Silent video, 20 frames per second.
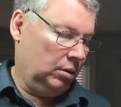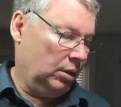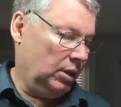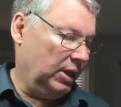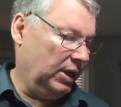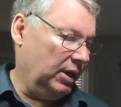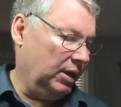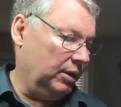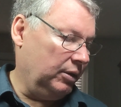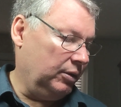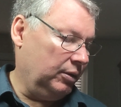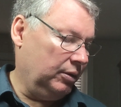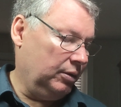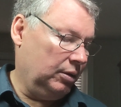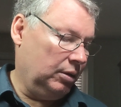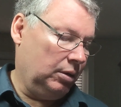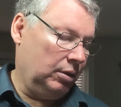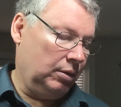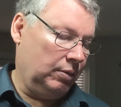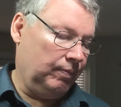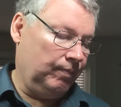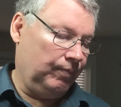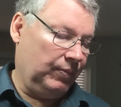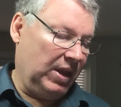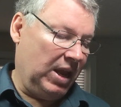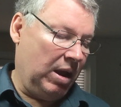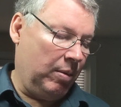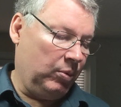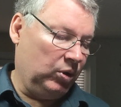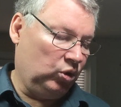and
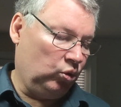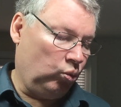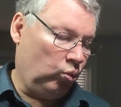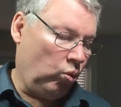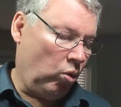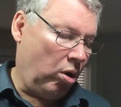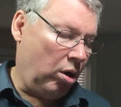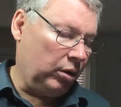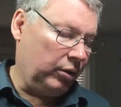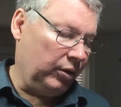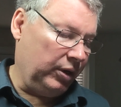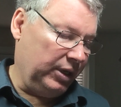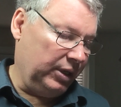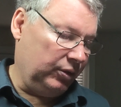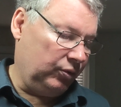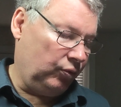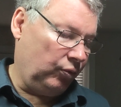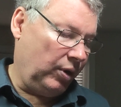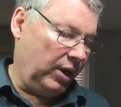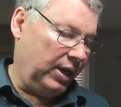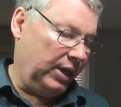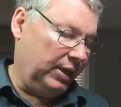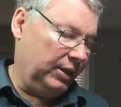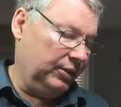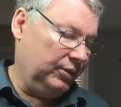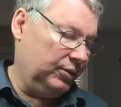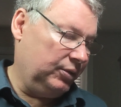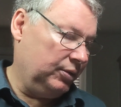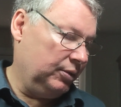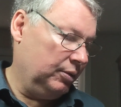how much water it
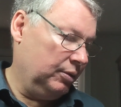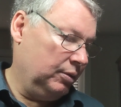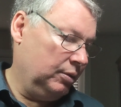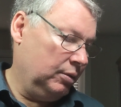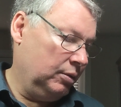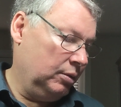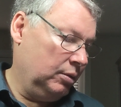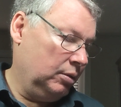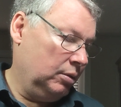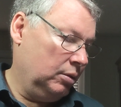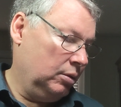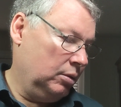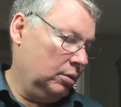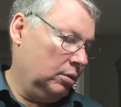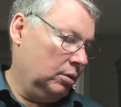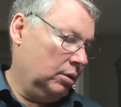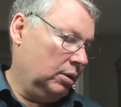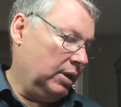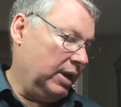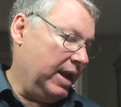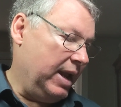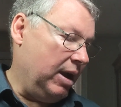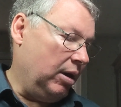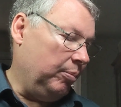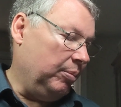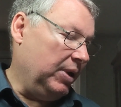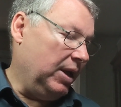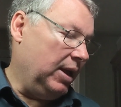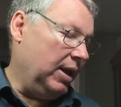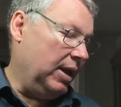drains out
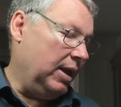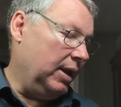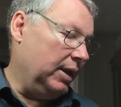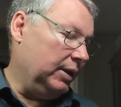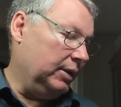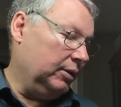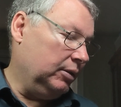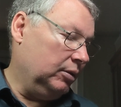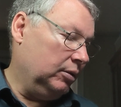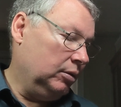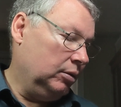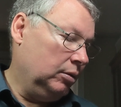behind.